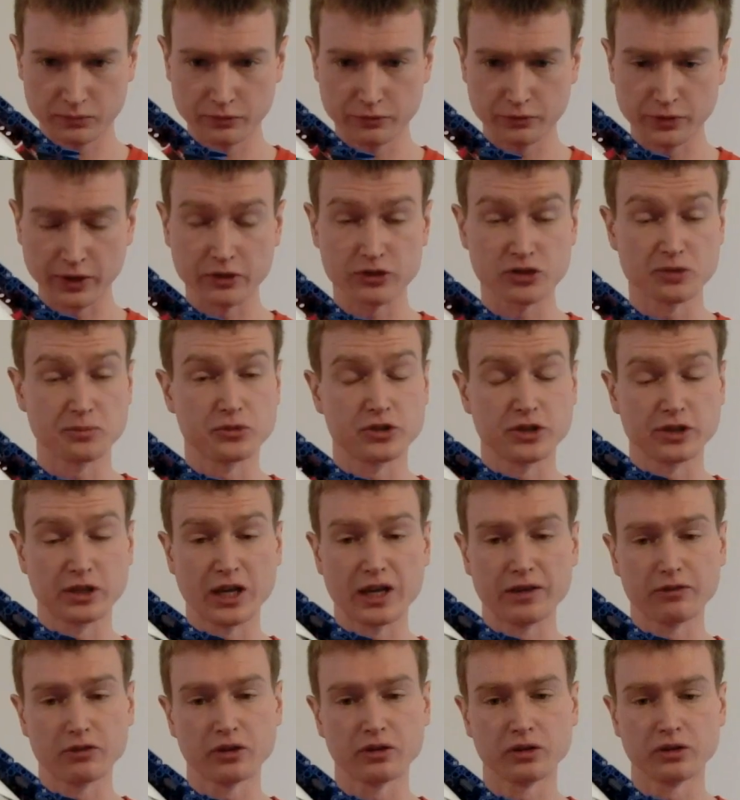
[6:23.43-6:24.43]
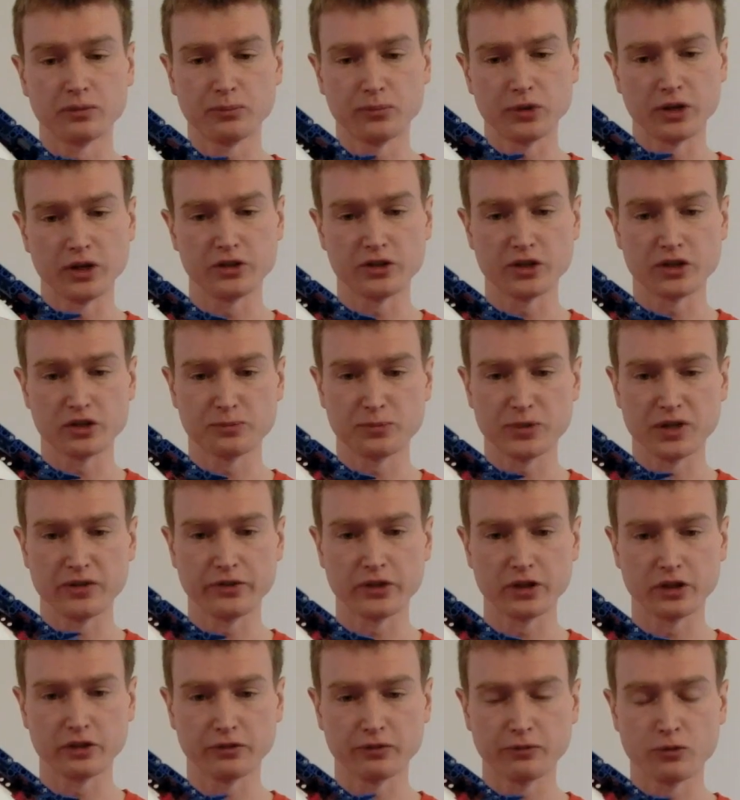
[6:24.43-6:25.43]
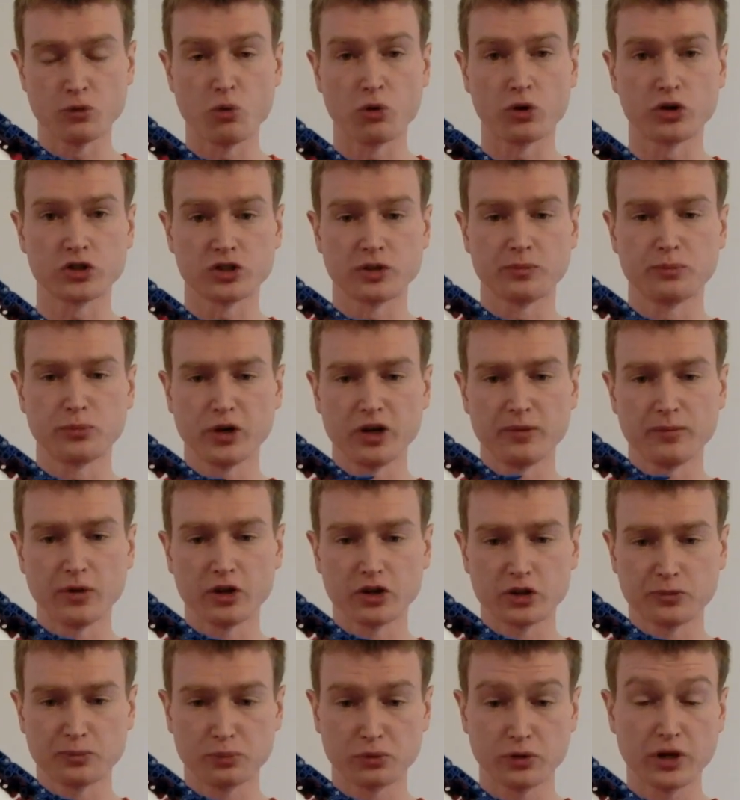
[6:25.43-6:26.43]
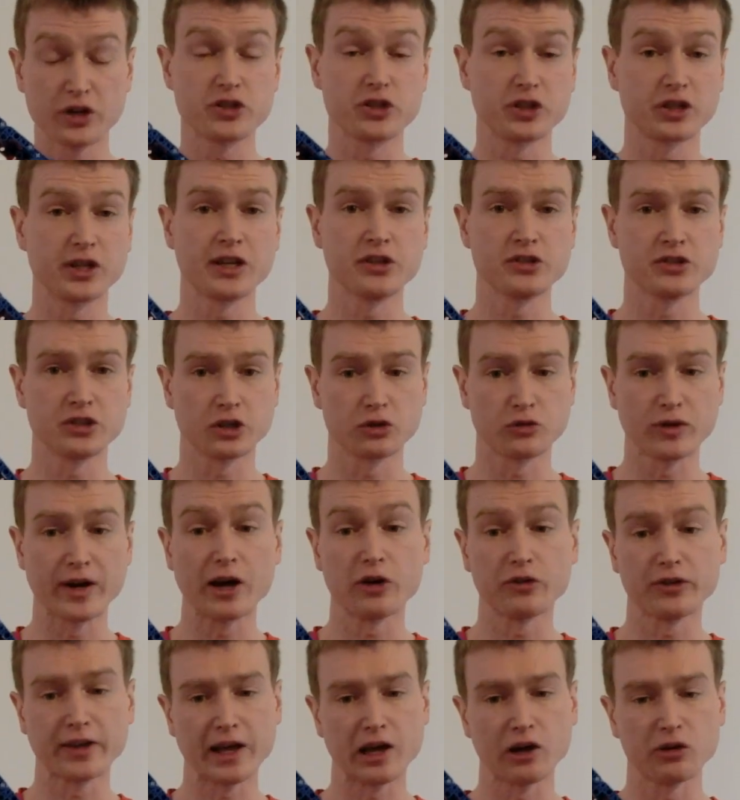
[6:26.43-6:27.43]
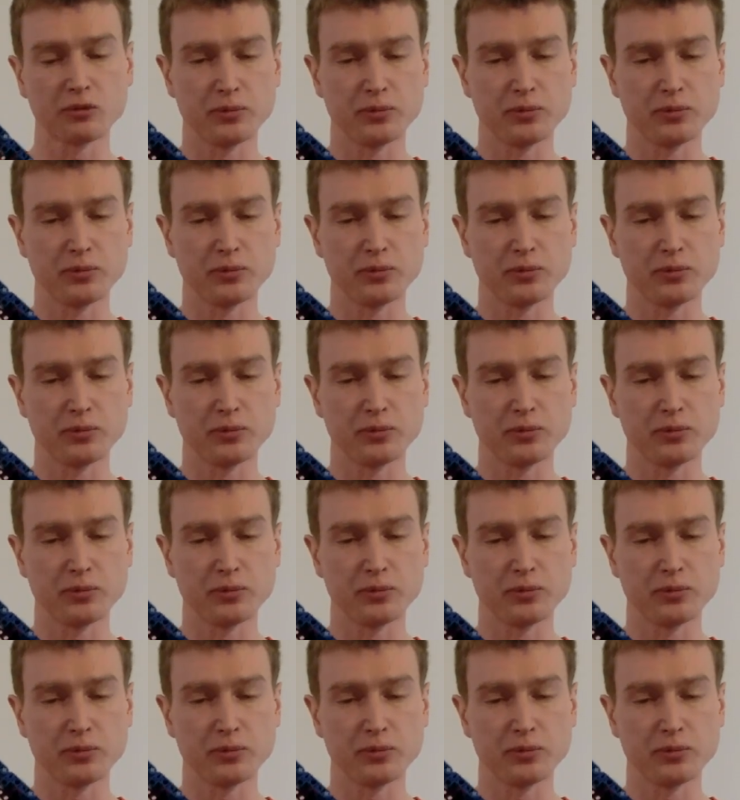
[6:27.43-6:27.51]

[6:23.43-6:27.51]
fix them together, but it does mean that the forks are pretty much pressed against the ground now,